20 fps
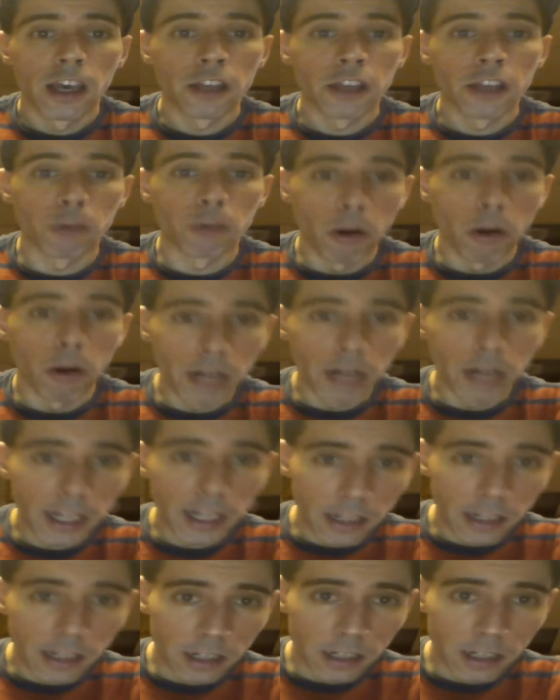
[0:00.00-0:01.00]
Throw in
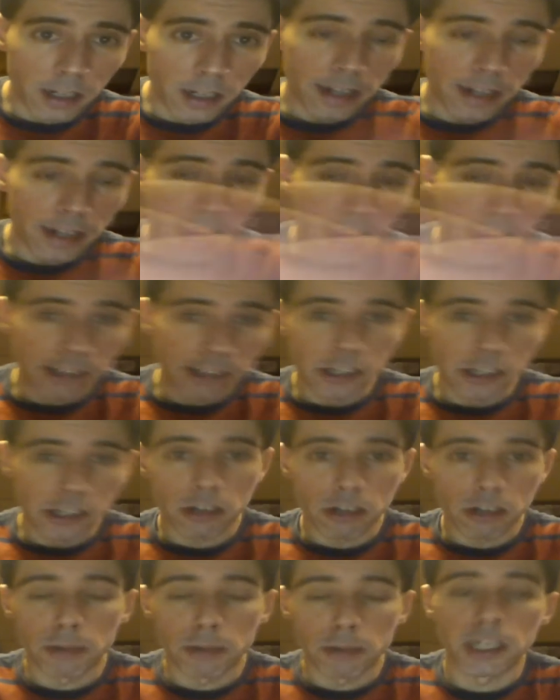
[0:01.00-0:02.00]
a nice
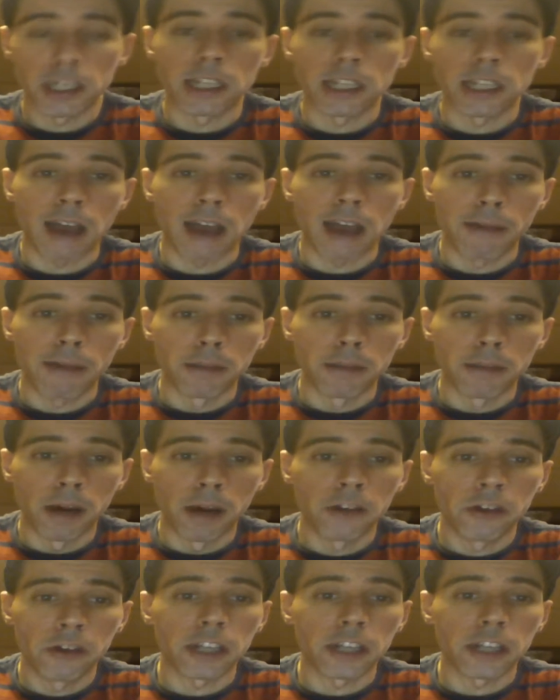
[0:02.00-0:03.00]
description at the top of the
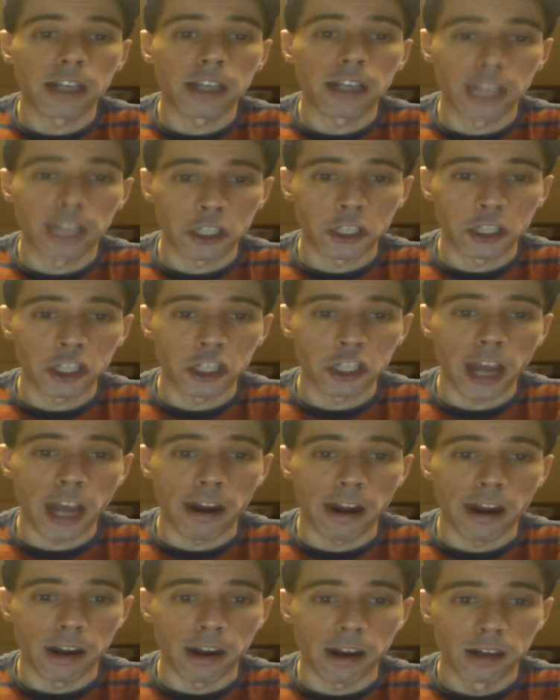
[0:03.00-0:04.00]
post and click
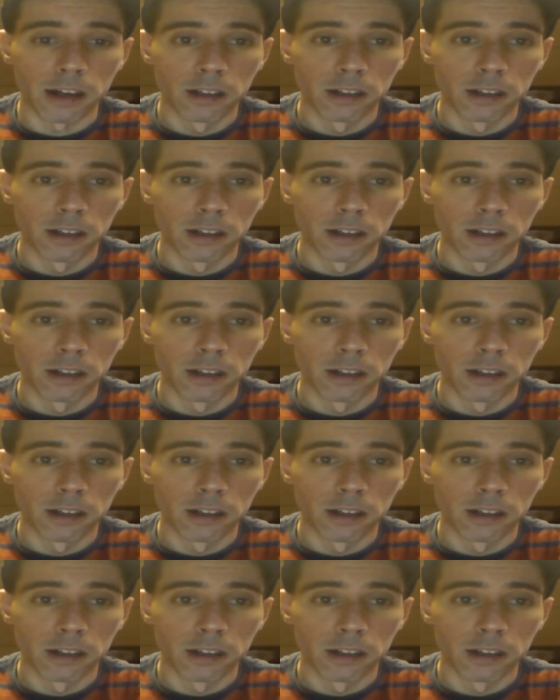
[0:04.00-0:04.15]
share.